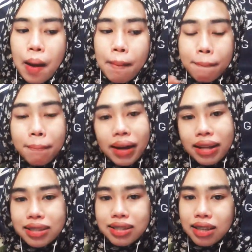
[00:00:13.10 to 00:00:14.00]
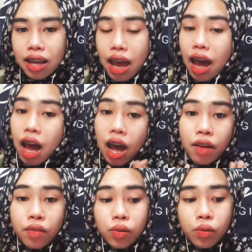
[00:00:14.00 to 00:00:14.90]
But
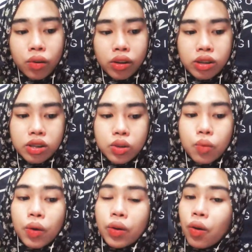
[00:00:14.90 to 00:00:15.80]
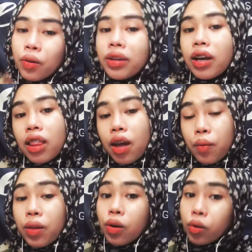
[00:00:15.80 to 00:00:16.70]
everyone's one on their life
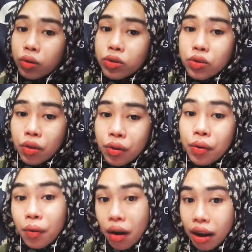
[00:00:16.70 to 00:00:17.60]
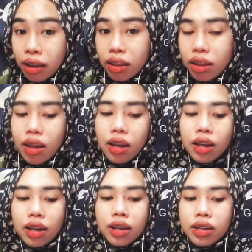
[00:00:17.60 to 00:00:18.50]
with a good story, right?
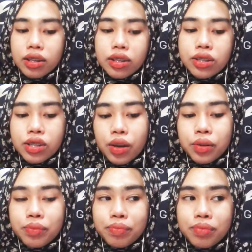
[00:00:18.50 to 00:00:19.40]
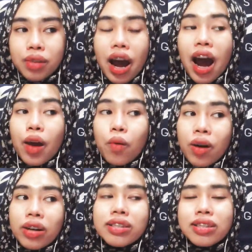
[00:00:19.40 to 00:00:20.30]
So I
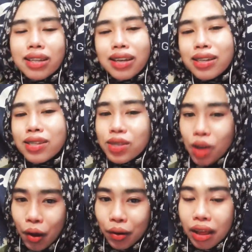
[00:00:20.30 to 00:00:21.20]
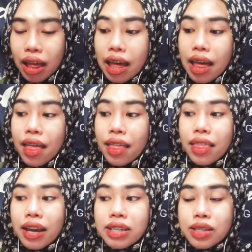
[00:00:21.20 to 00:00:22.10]
want to sing a song
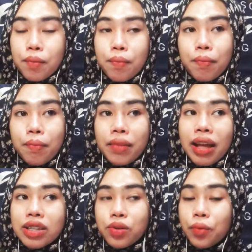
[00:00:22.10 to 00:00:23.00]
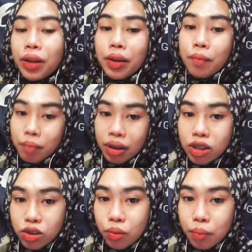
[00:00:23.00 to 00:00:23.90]
that's a that's really mean
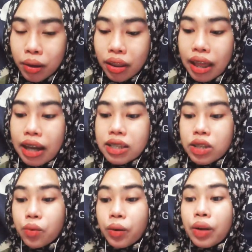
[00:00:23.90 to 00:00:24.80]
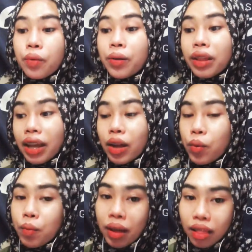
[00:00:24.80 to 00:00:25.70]
to me, that's really relate
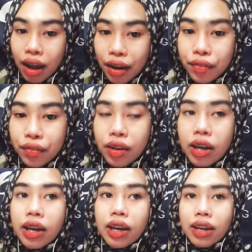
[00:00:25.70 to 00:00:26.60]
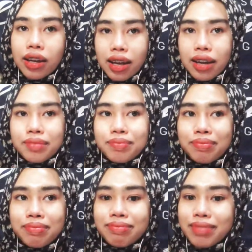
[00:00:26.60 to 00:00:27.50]
with my life. Yeah,
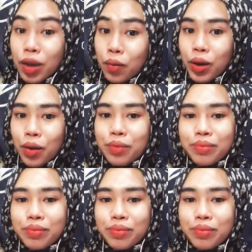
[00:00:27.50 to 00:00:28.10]
here we go.